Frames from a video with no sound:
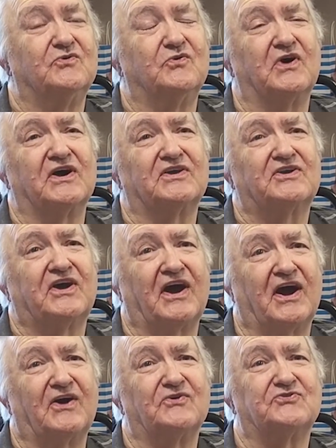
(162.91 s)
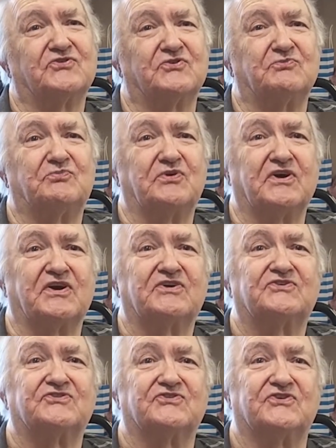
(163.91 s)
We had cows and
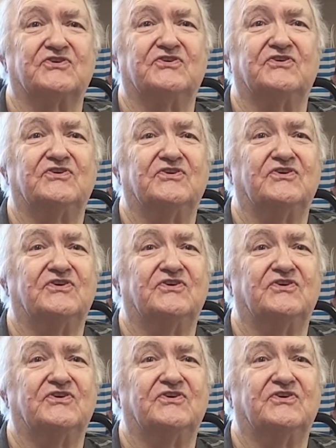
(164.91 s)
pigs and